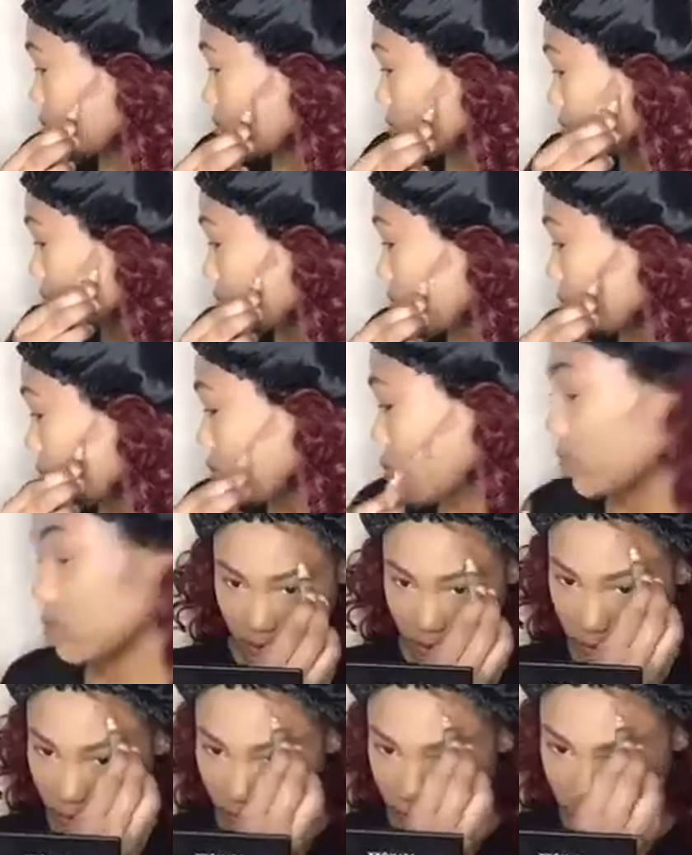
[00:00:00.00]
I'm going to do my
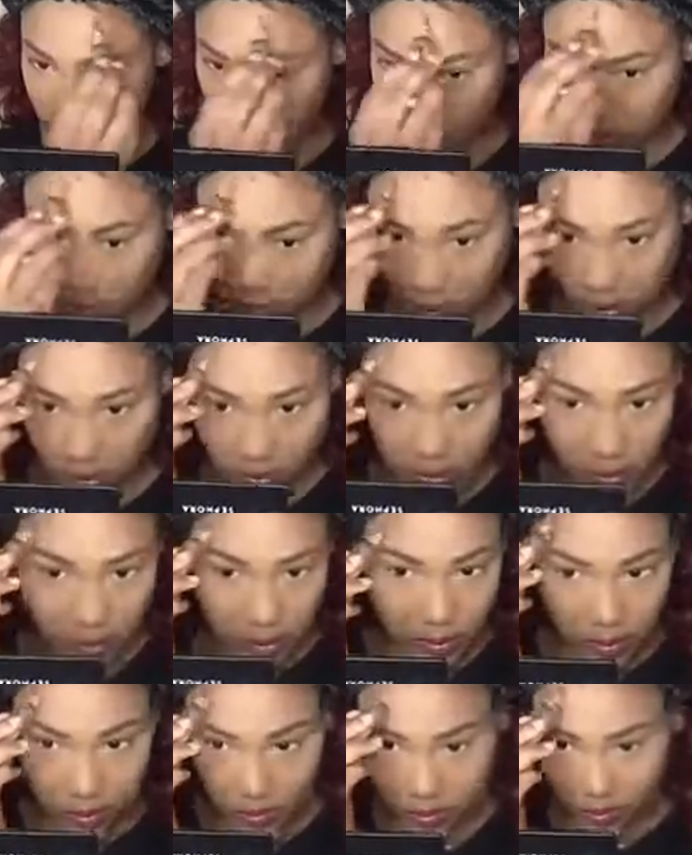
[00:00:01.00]
forehead and the
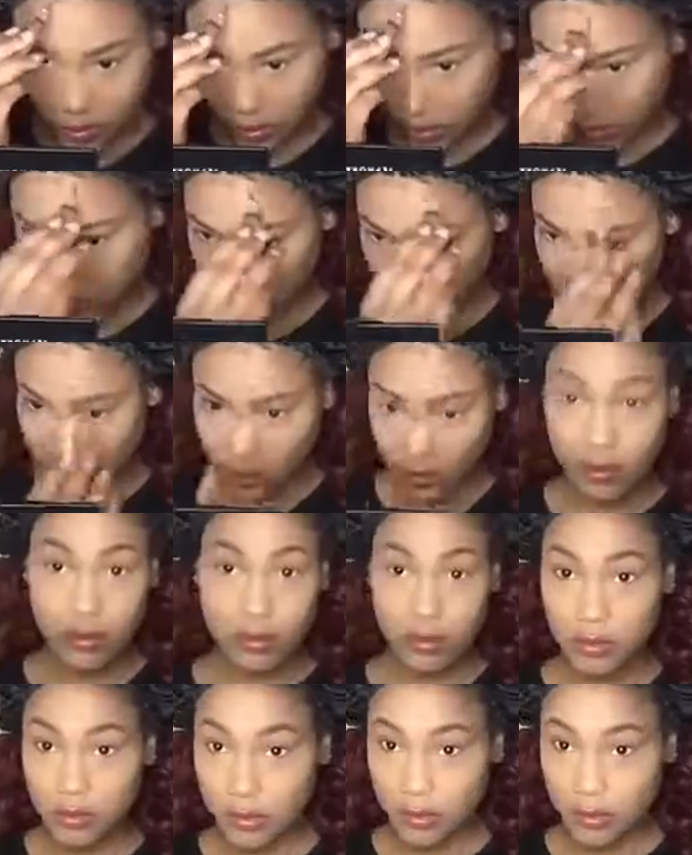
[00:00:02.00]
sides of my nose.